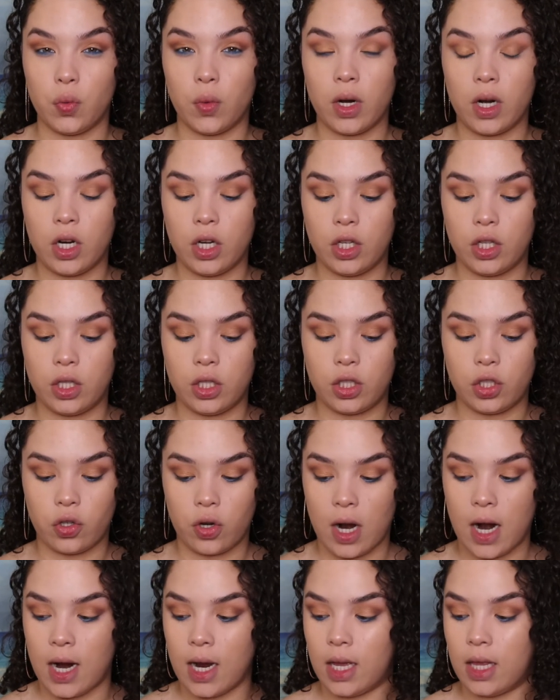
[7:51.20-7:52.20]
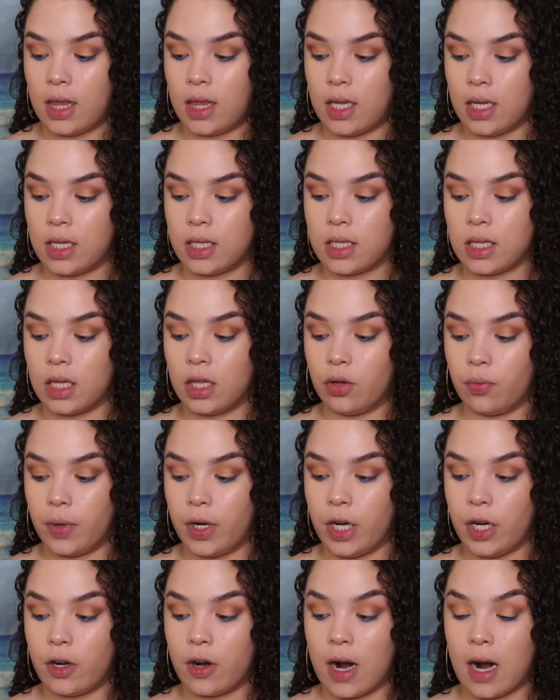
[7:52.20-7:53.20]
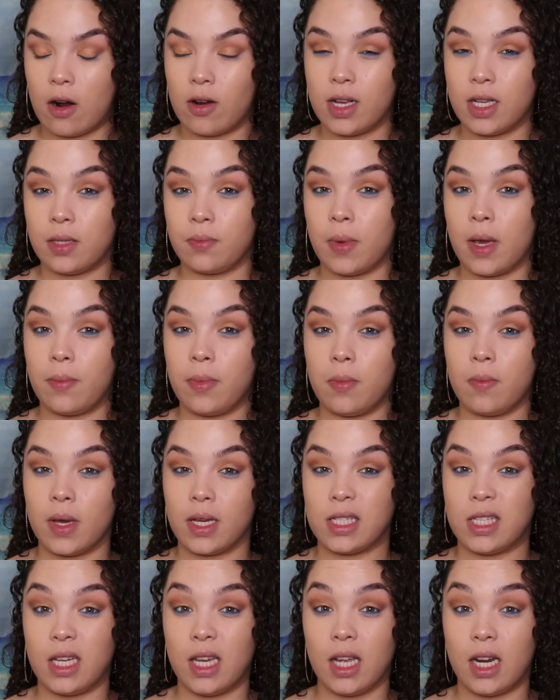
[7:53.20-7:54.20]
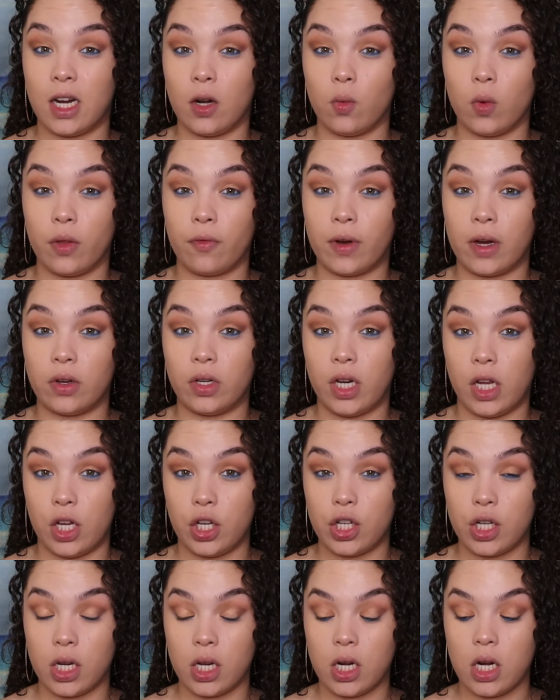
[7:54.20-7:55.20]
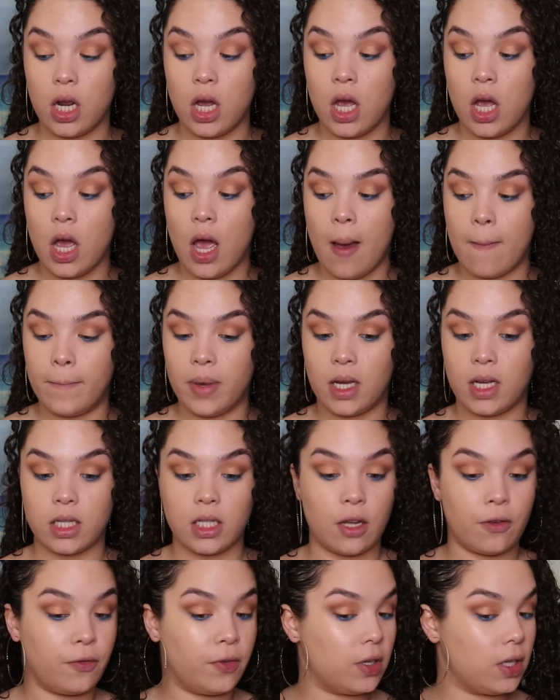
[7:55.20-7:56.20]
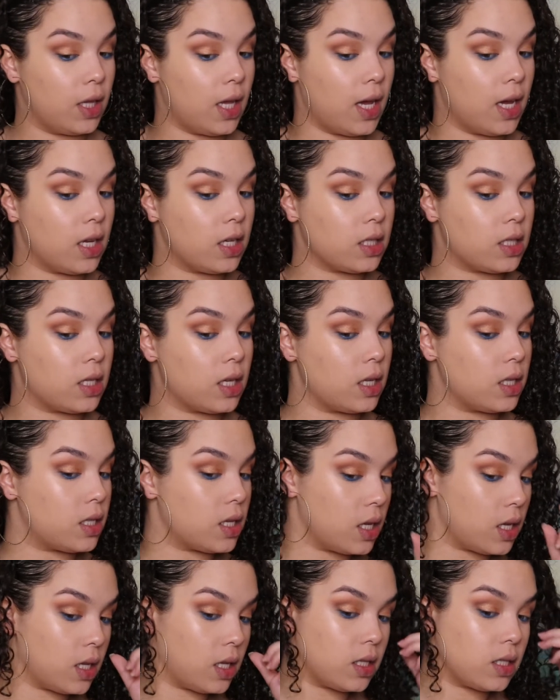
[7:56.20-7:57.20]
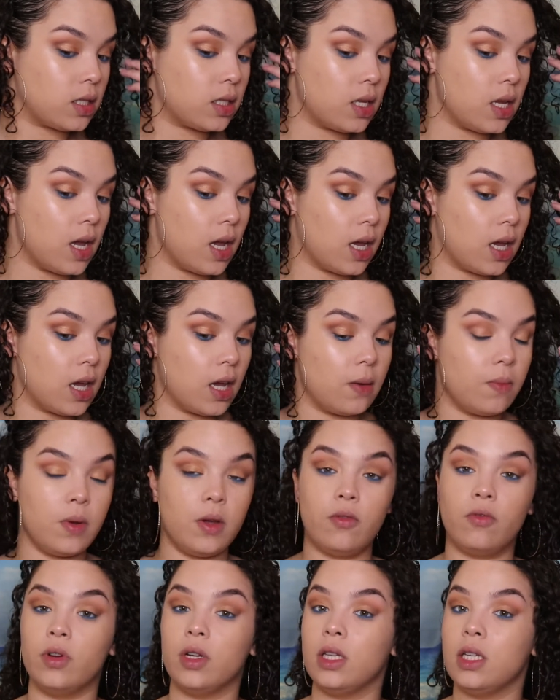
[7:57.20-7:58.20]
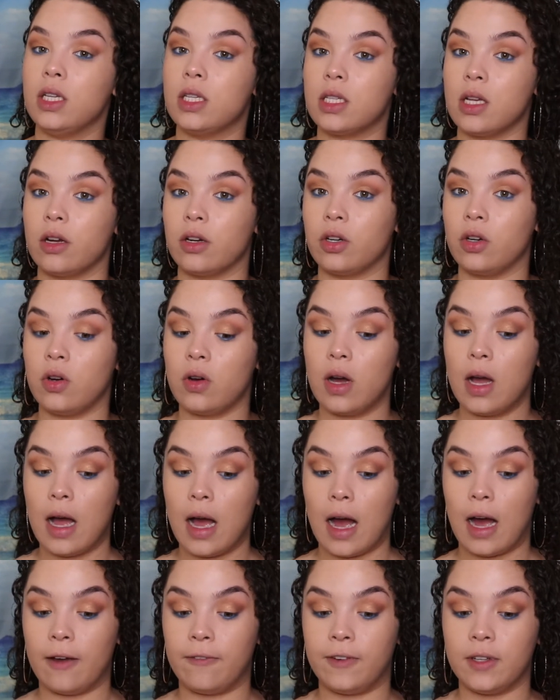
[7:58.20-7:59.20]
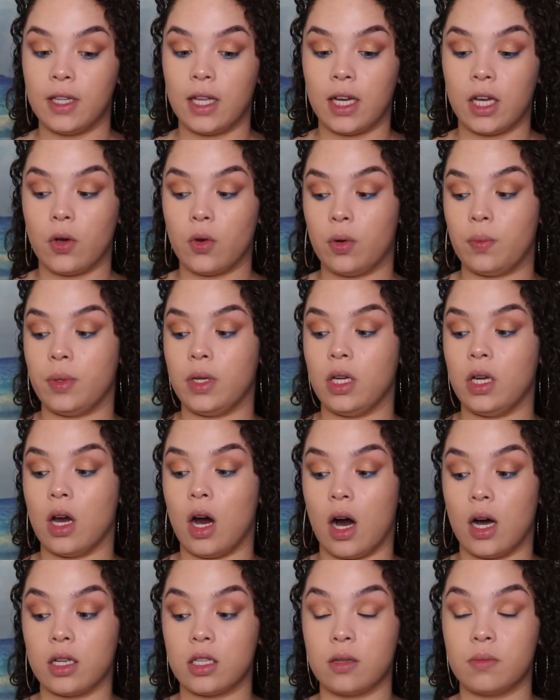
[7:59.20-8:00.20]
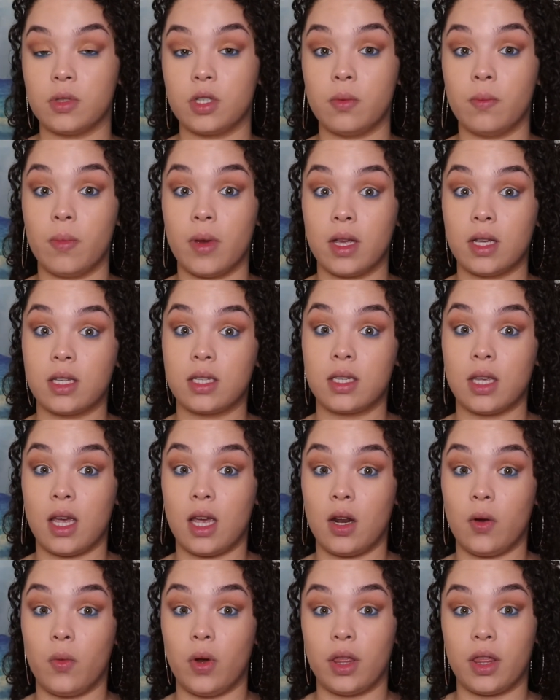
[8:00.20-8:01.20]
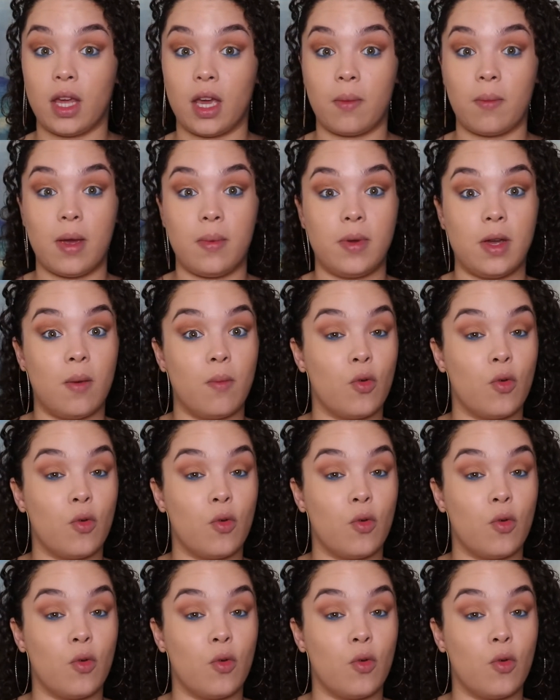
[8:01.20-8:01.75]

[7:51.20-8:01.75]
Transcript: want to try this illuminator out is maybe mixing it in with foundation, because I feel like since it can be really subtle, I feel like it would be awesome to mix in with like maybe a